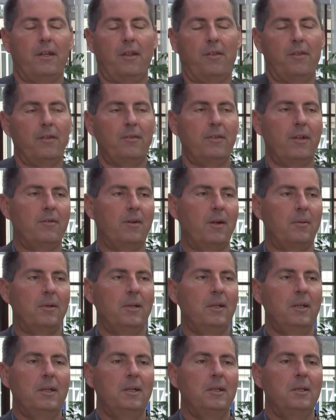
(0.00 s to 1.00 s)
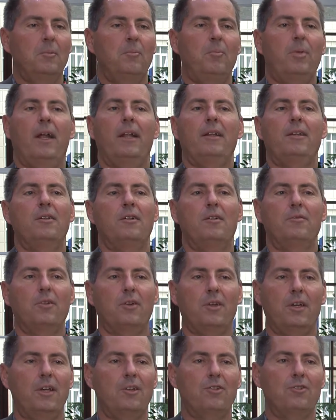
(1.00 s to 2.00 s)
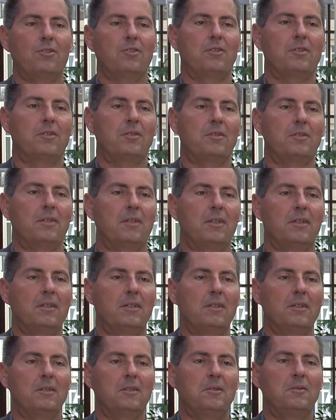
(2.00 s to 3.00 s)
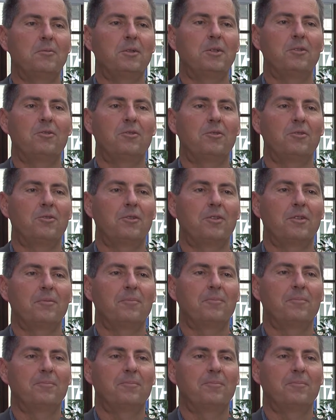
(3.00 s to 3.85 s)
I think there are plenty of occasions we could use.